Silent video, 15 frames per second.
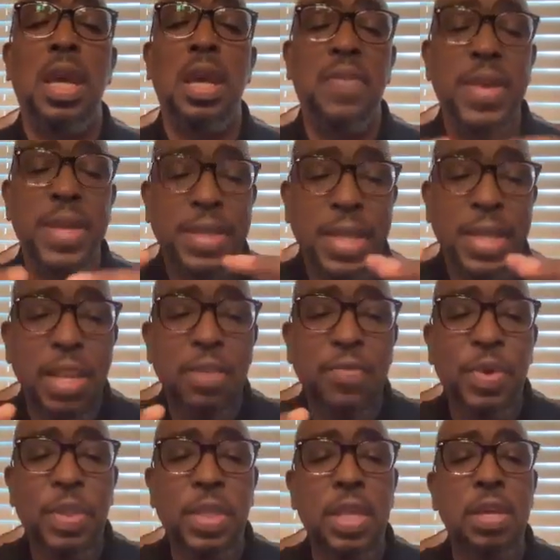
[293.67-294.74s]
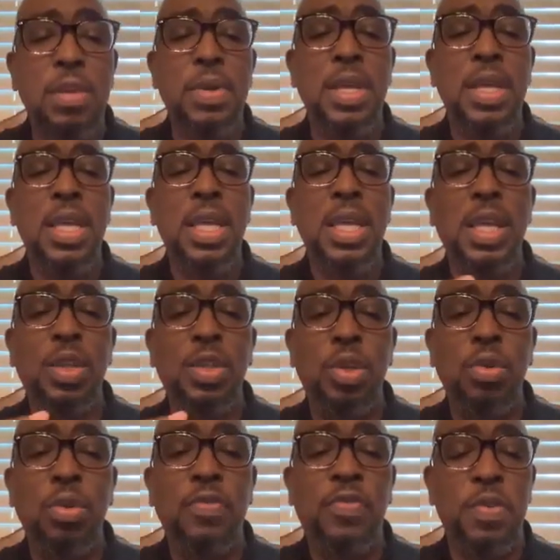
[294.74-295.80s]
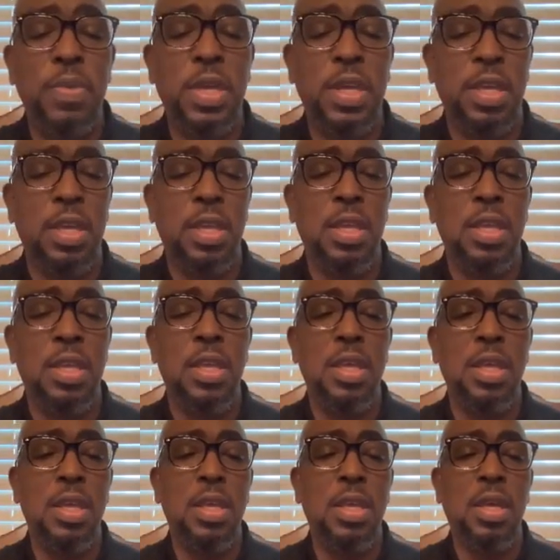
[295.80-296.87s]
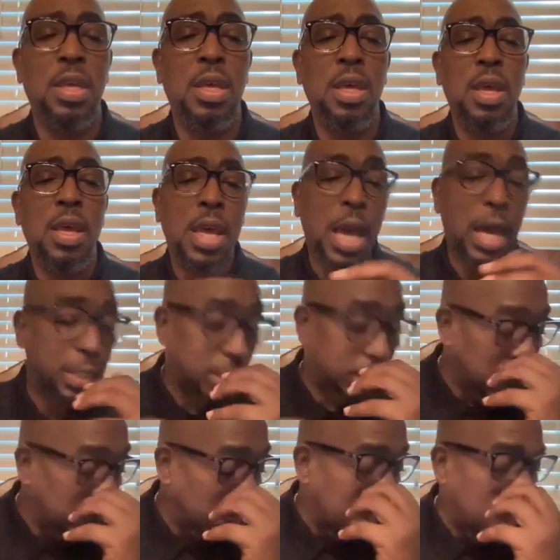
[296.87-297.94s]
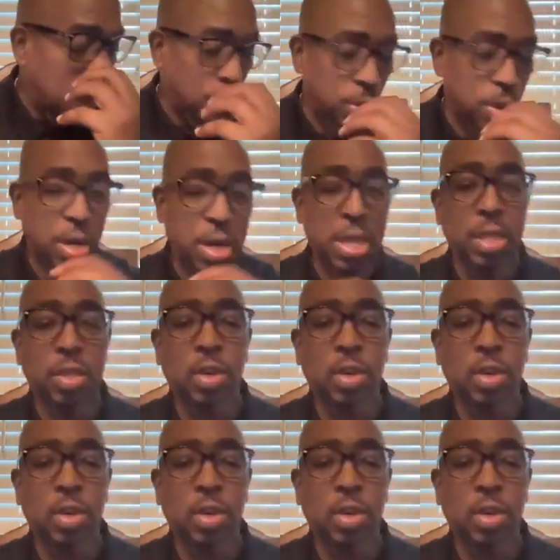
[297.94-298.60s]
If he did it for them, he would do it for me. I still got word.